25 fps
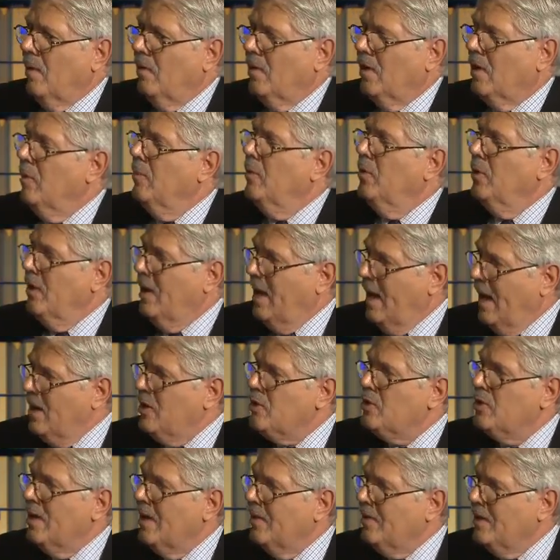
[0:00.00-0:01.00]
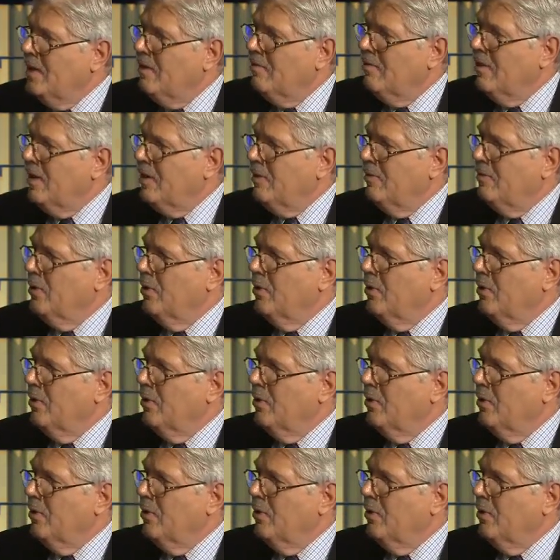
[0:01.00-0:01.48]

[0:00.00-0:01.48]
the communication at the event?